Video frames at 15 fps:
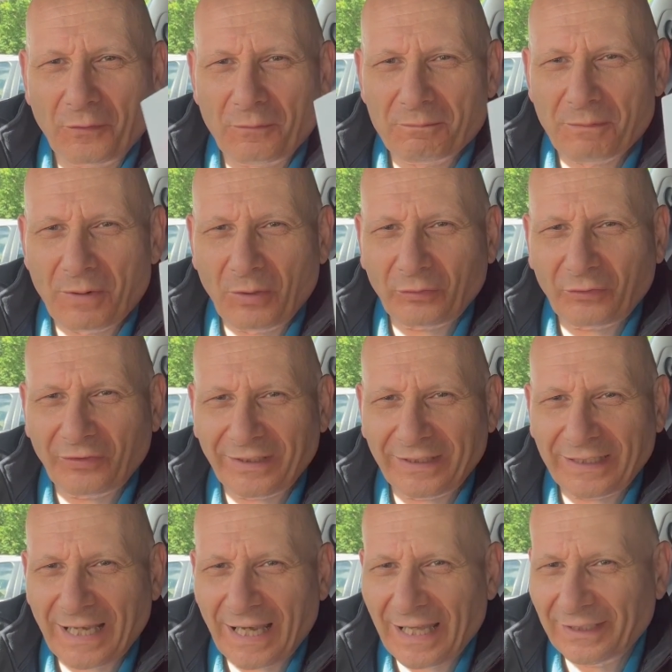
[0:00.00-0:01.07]

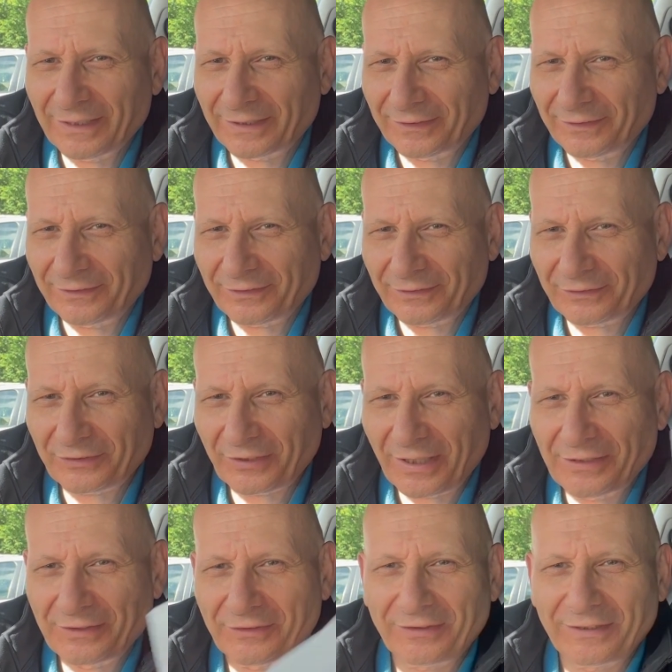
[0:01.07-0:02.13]
multicolored
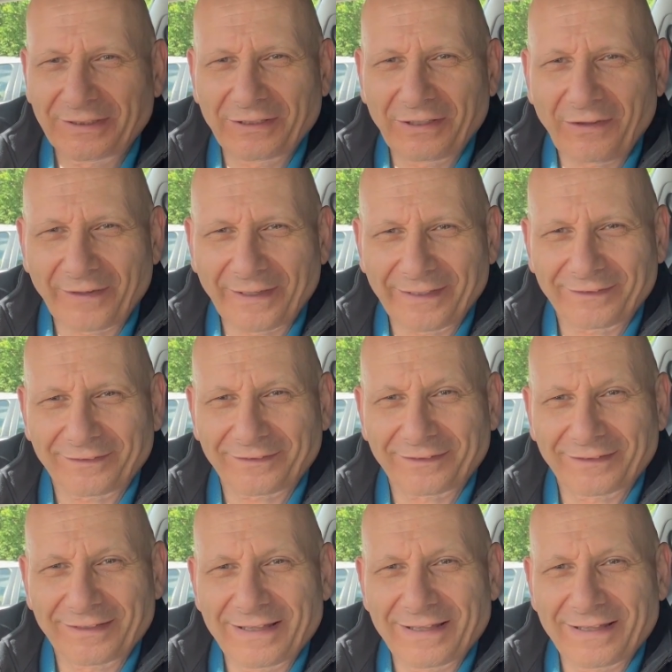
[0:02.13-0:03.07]
changing lights